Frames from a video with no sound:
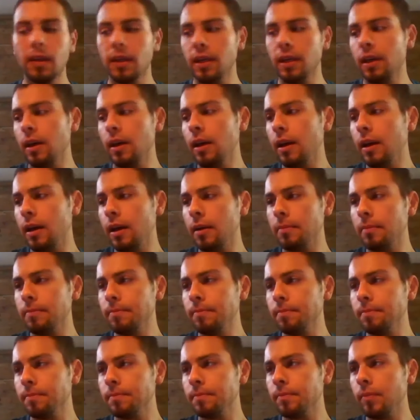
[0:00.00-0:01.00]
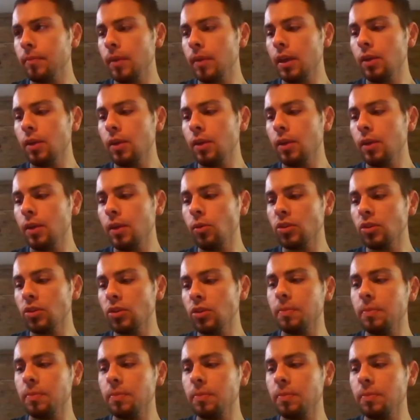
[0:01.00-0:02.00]
um, he
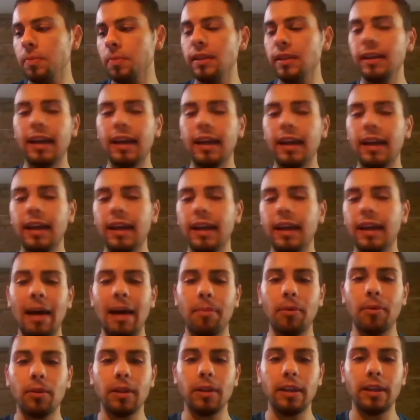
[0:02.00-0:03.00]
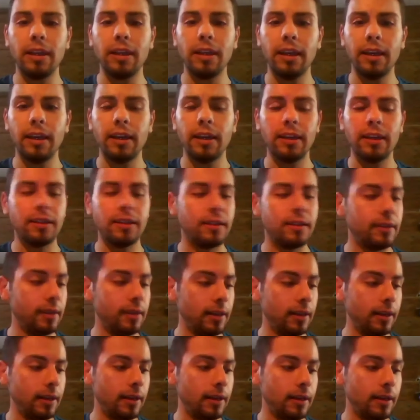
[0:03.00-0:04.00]
was building apple in
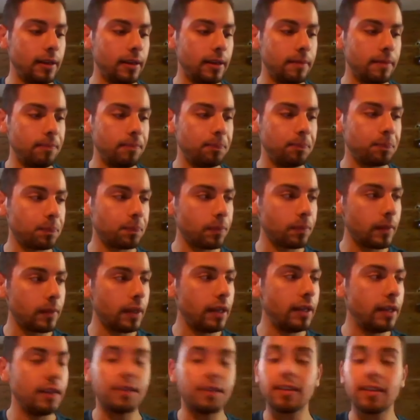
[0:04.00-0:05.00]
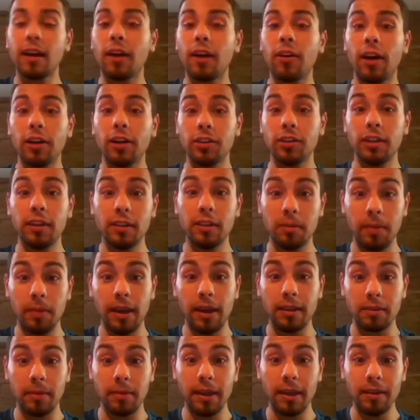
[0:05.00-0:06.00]
his uh, in his garage in his
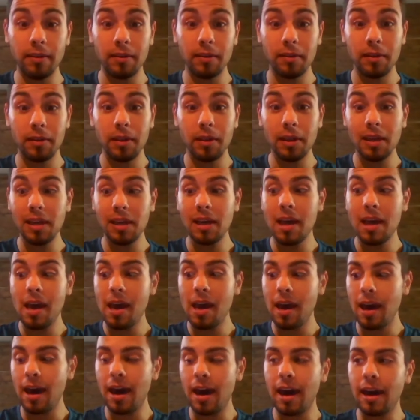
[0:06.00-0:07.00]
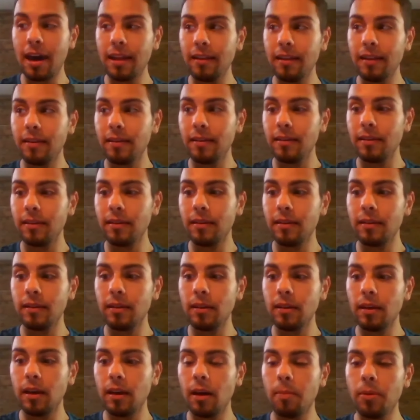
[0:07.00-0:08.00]
basement and a
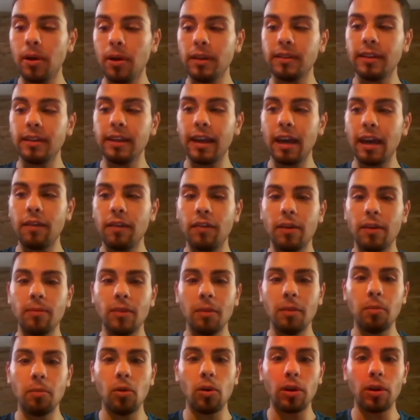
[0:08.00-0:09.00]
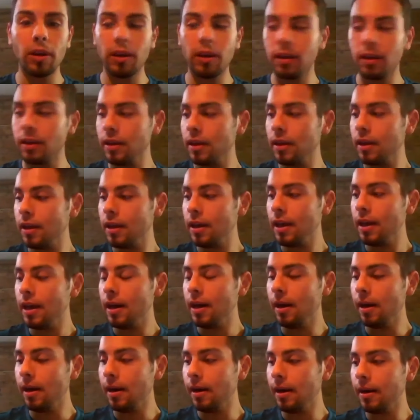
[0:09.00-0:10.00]
person gave him the book
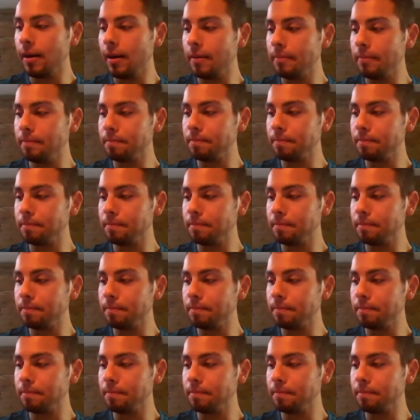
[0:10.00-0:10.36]
um,